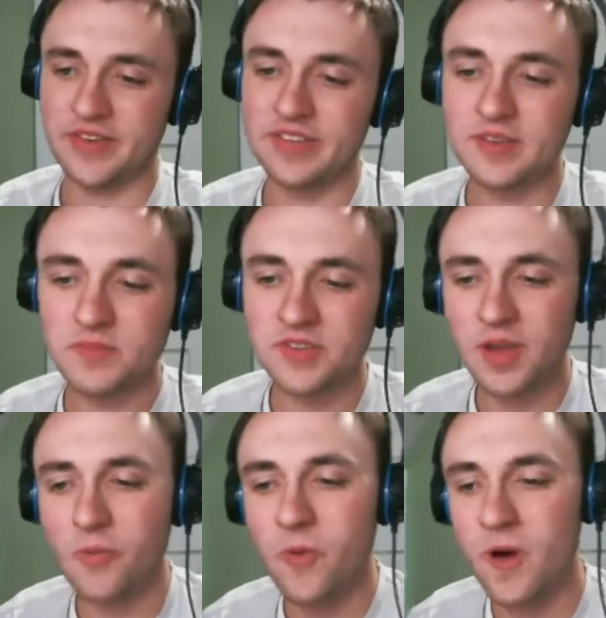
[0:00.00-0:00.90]
seems
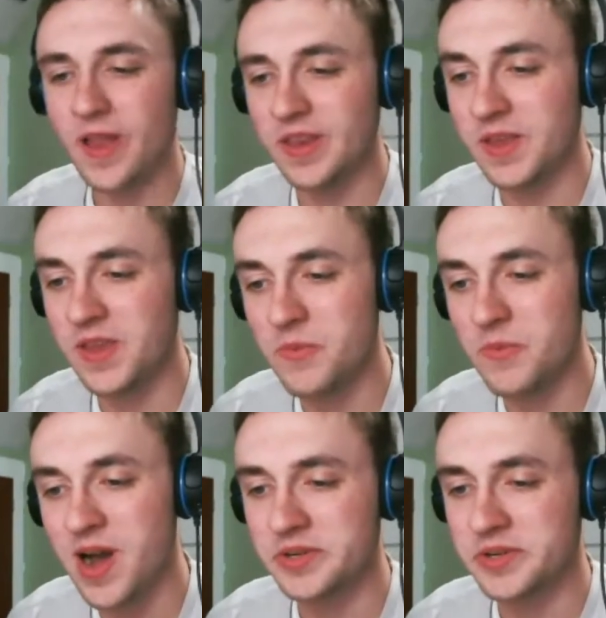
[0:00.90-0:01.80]
like what an
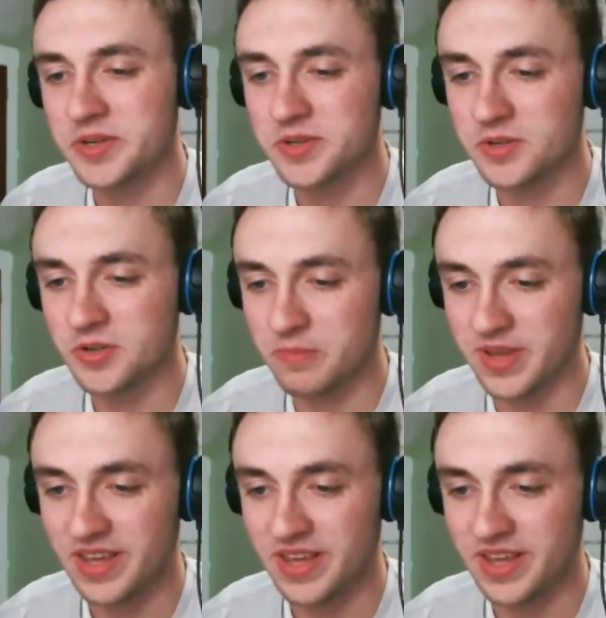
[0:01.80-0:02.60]
e-watch should be.